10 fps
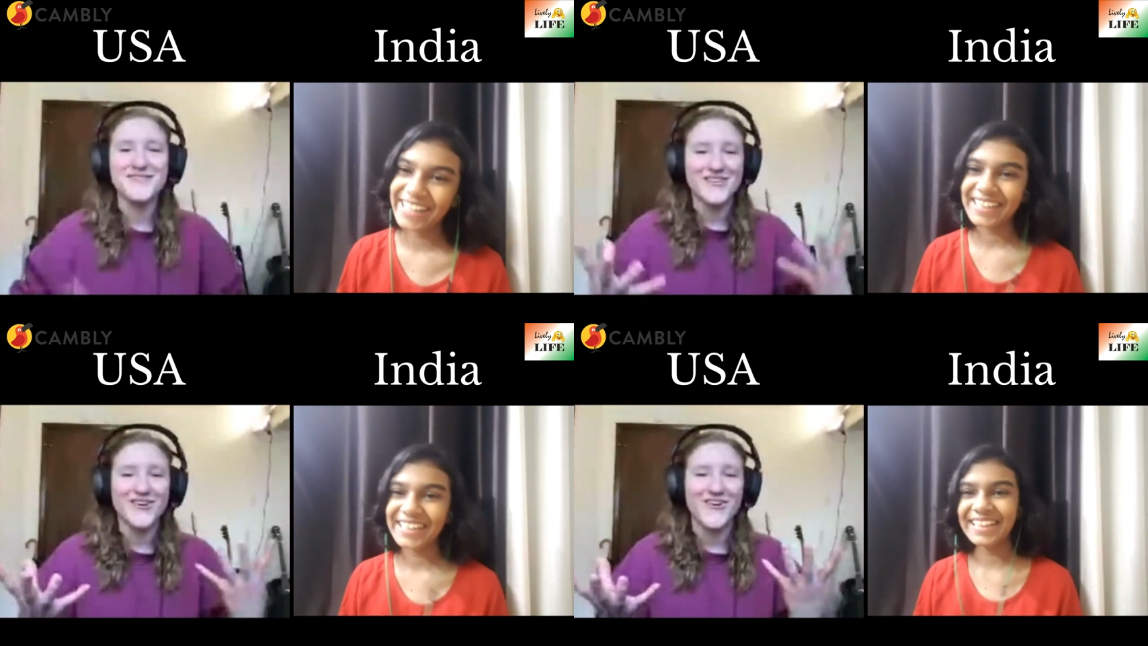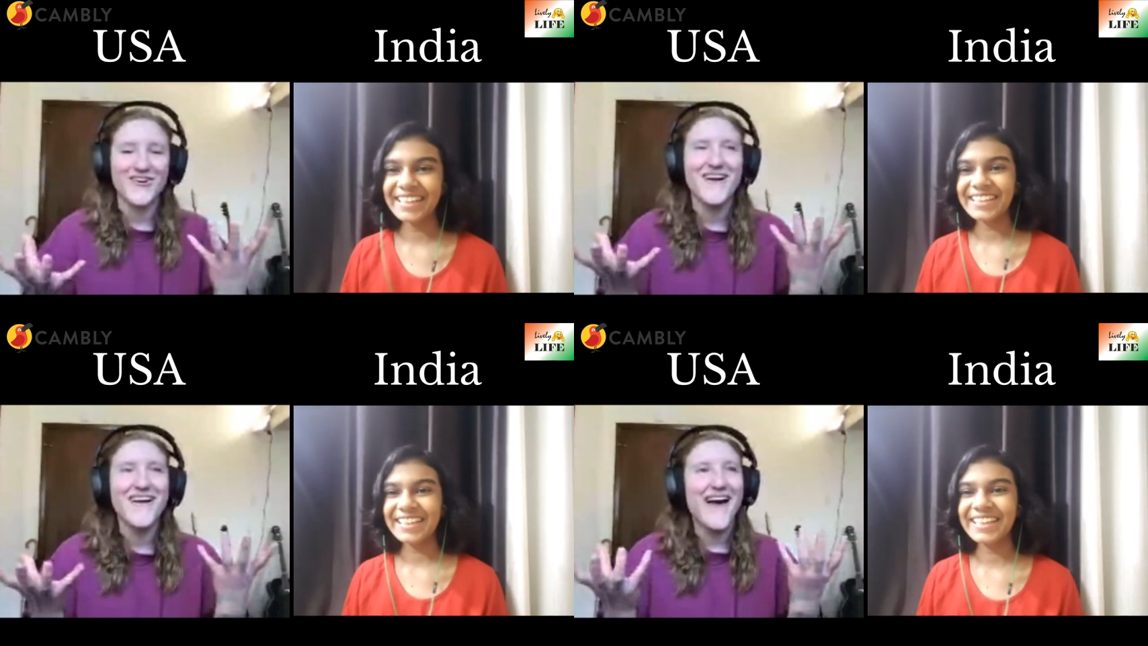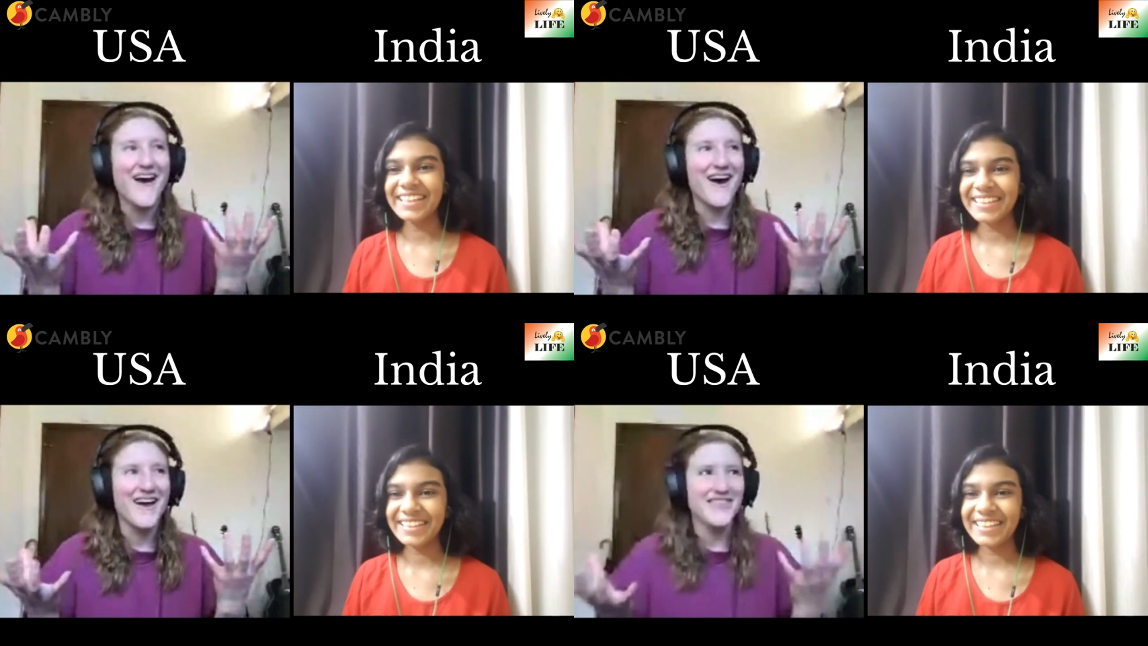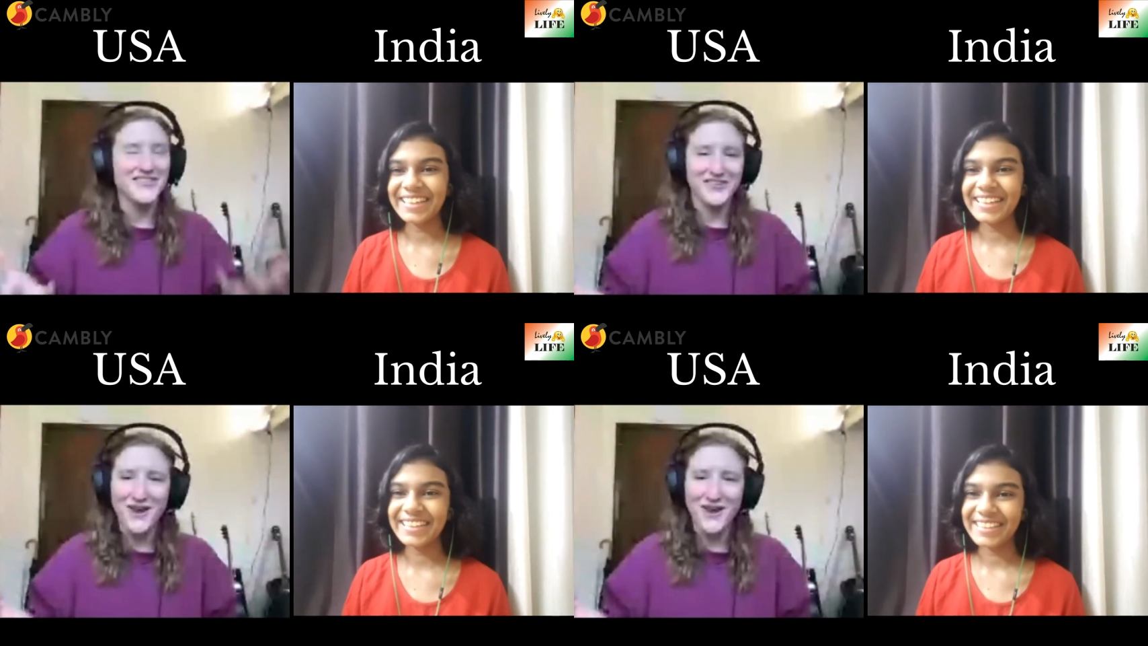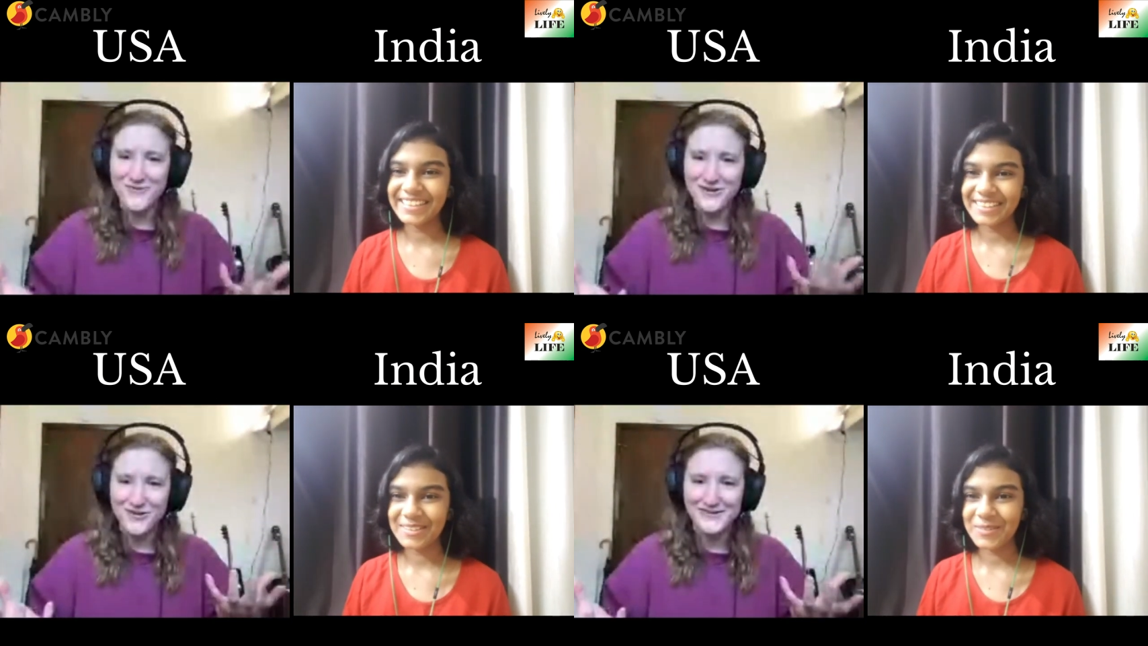Speaker 1: so uh, the term we
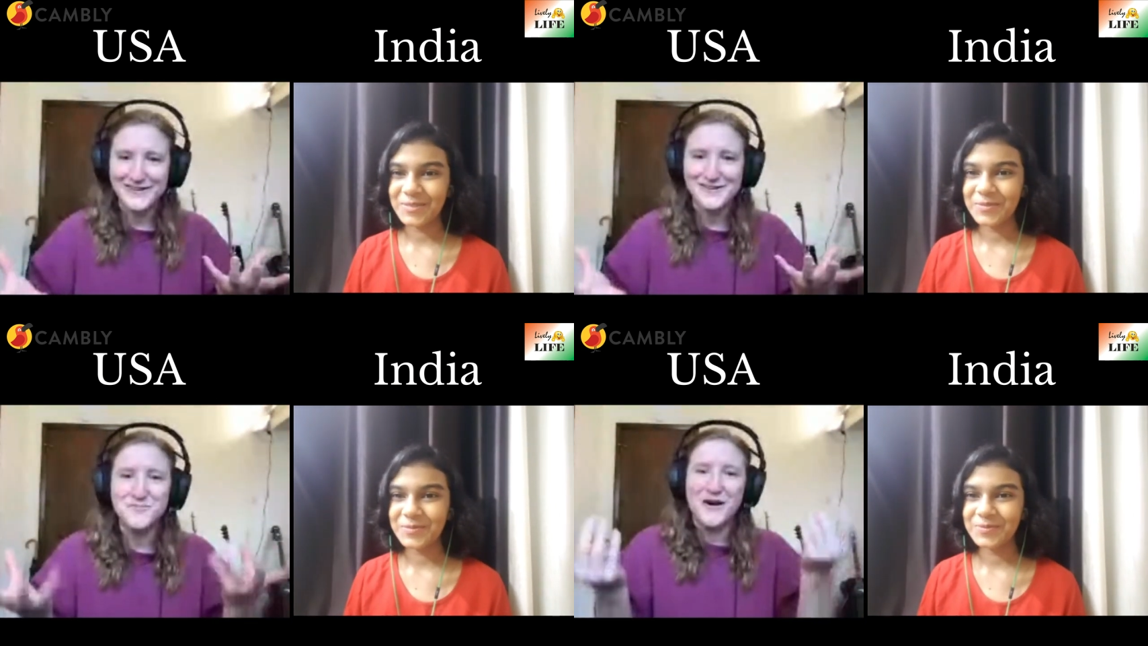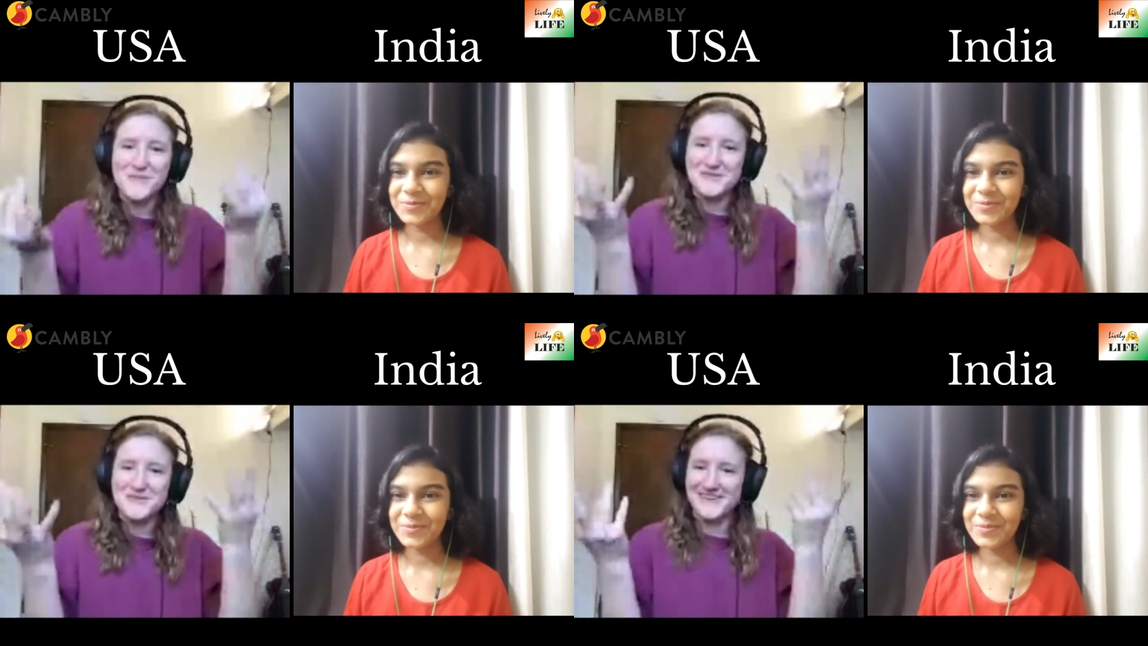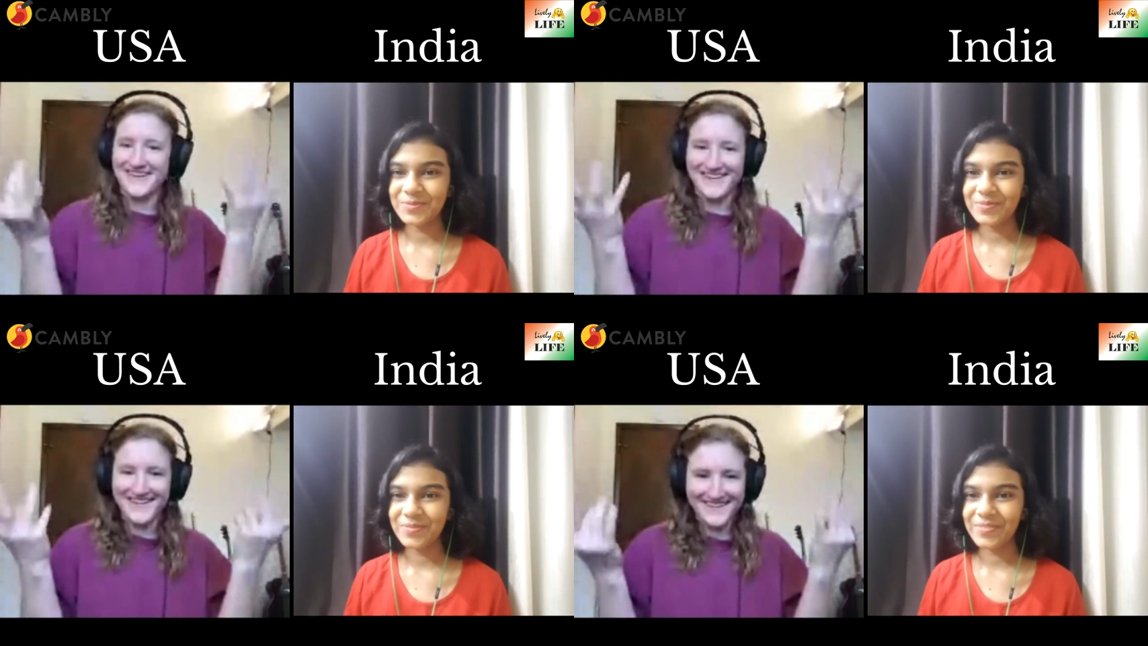use is bubbly